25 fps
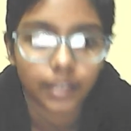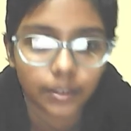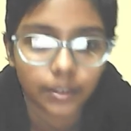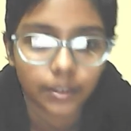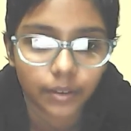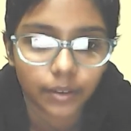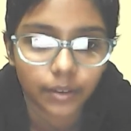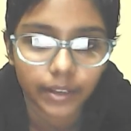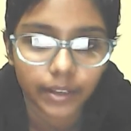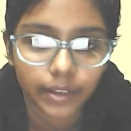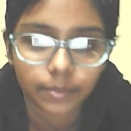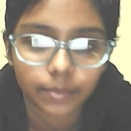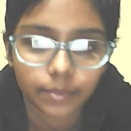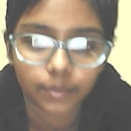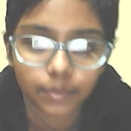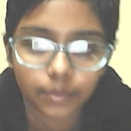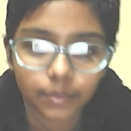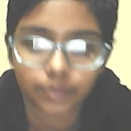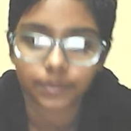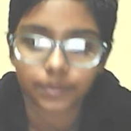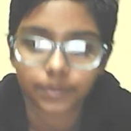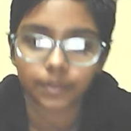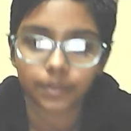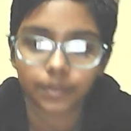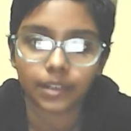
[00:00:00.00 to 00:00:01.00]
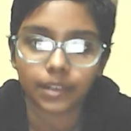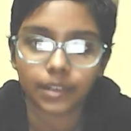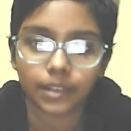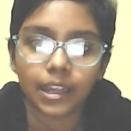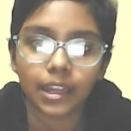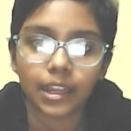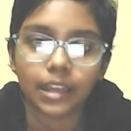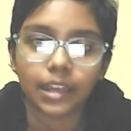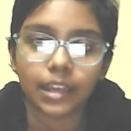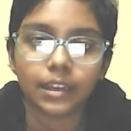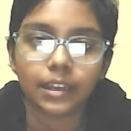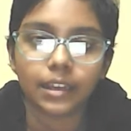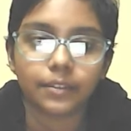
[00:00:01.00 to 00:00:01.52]
move.
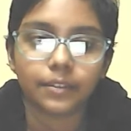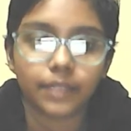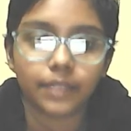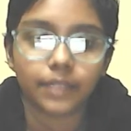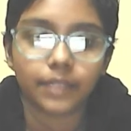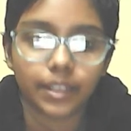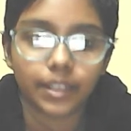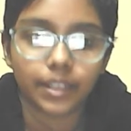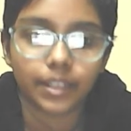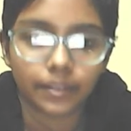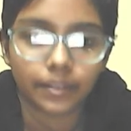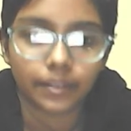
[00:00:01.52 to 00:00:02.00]
Where